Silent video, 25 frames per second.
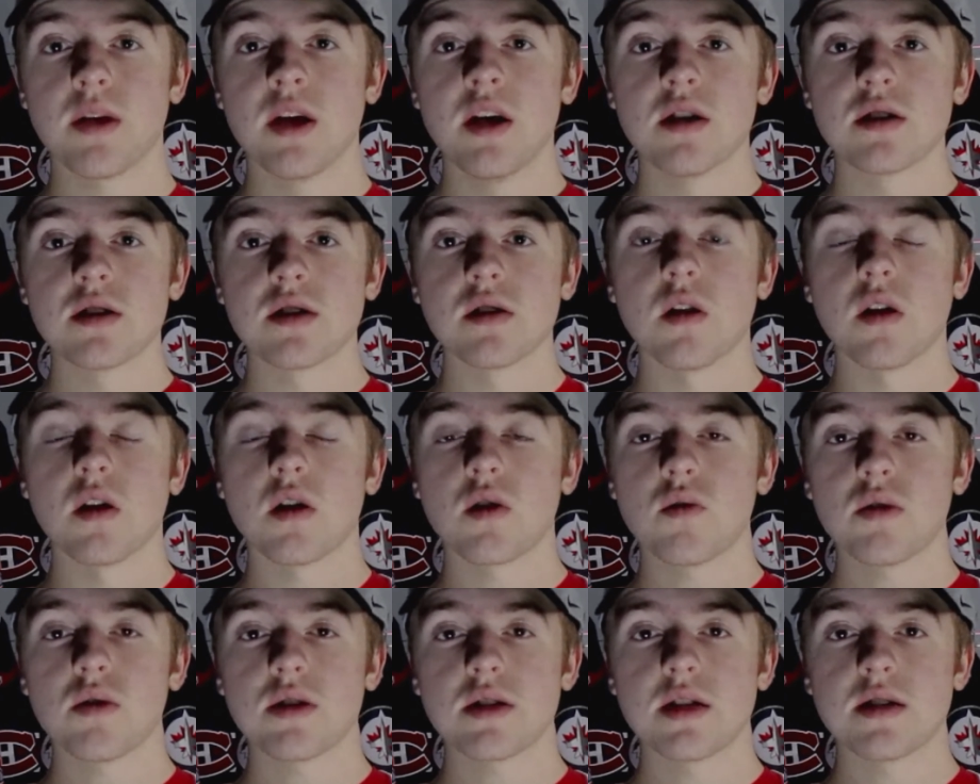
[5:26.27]
So
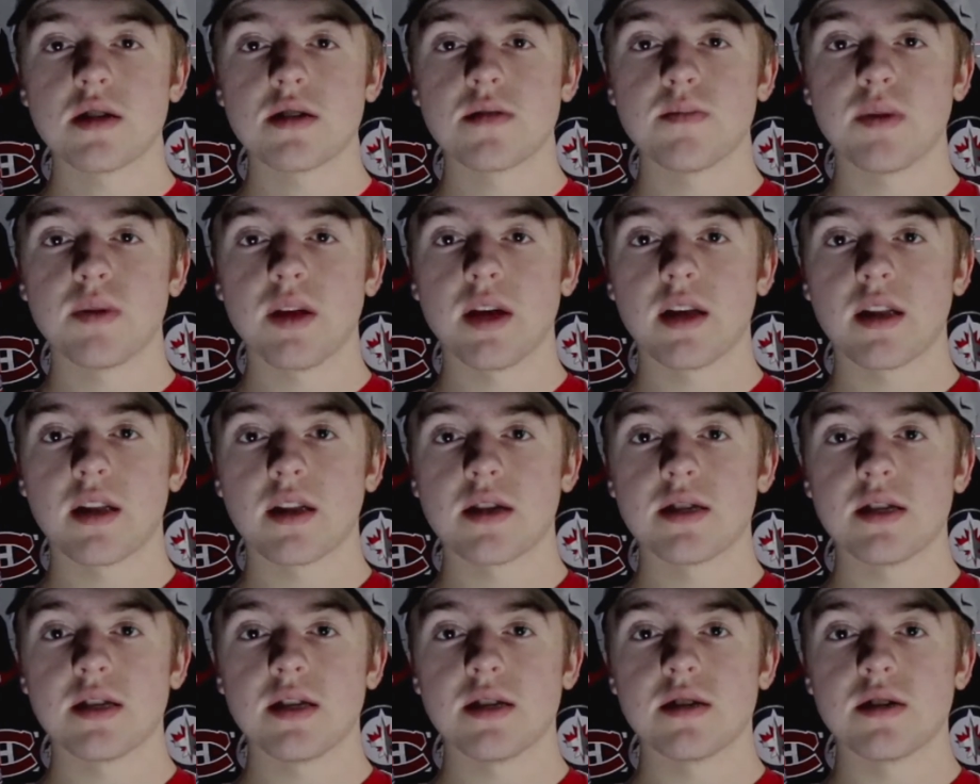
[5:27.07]
Lundqvist isn't playing the
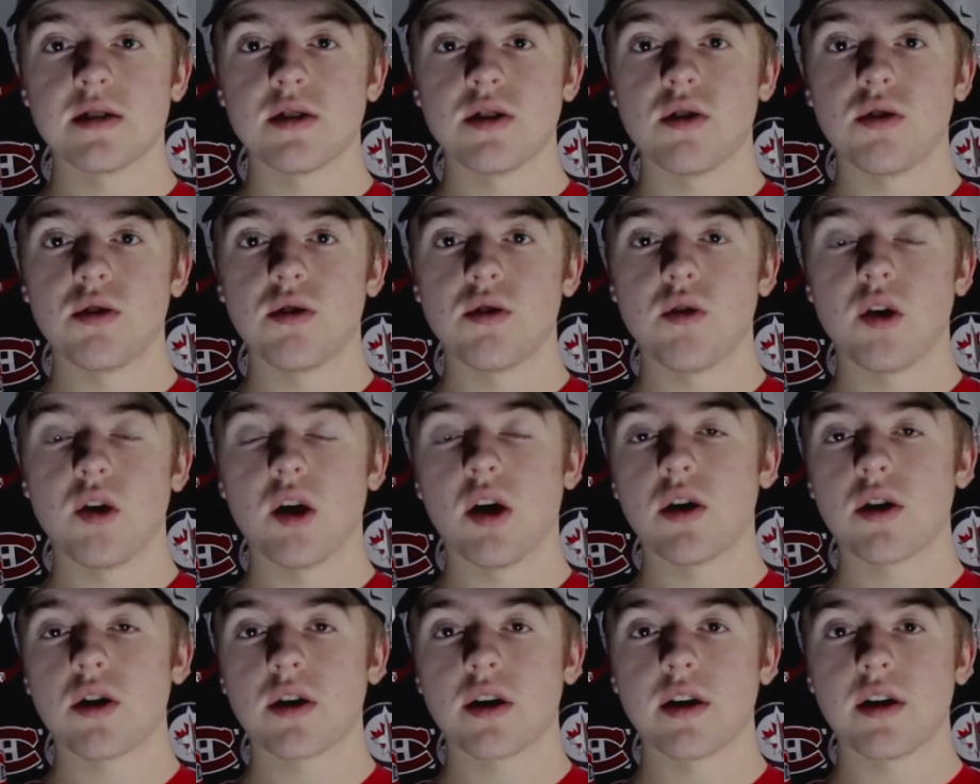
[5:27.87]
season due to a
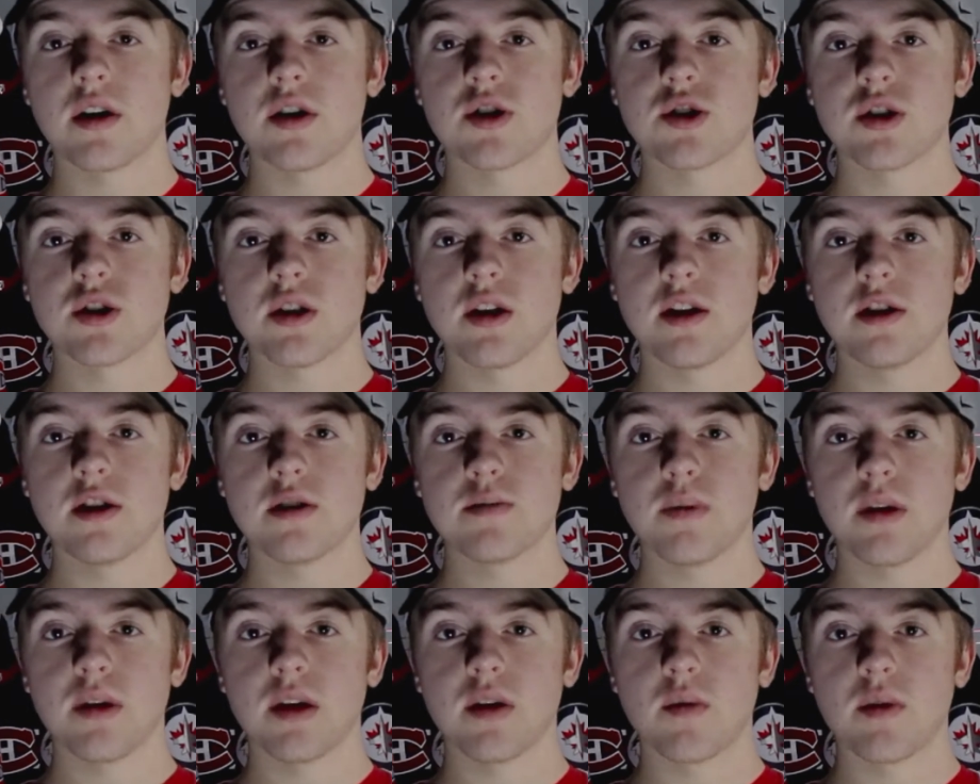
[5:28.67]
heart condition that he's
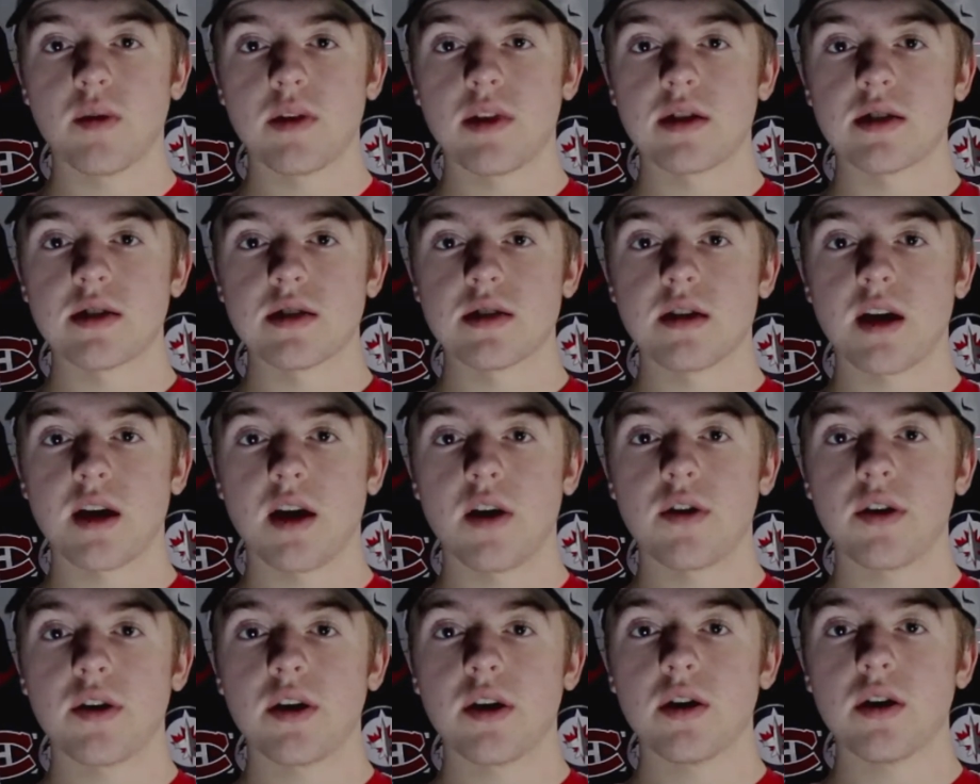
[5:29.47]
played with his
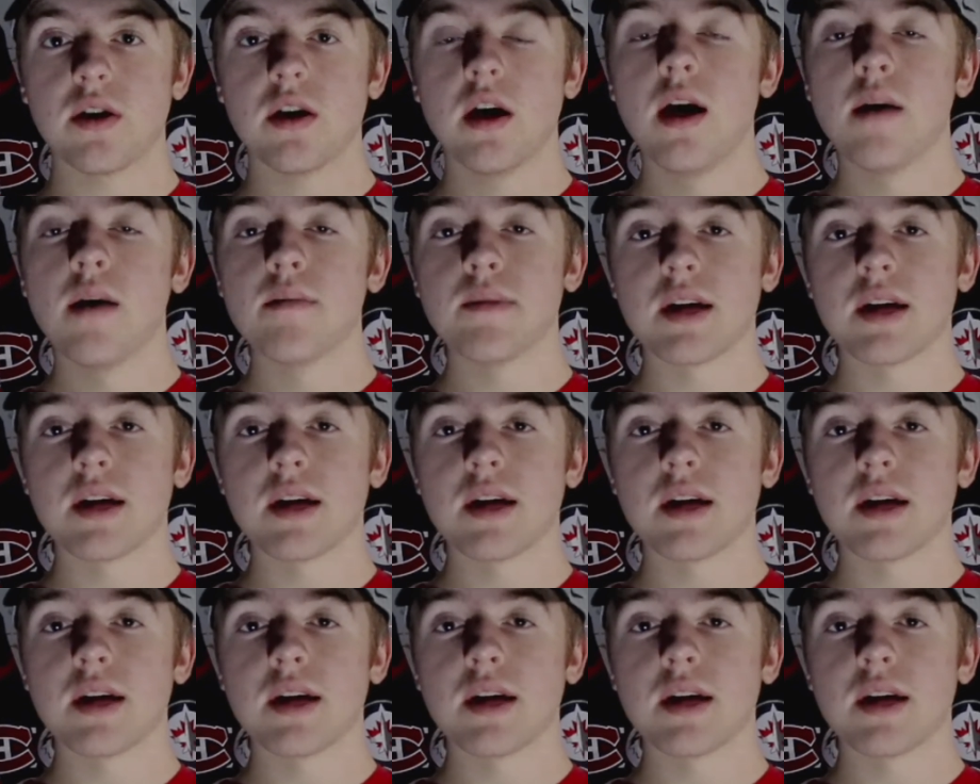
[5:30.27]
entire year,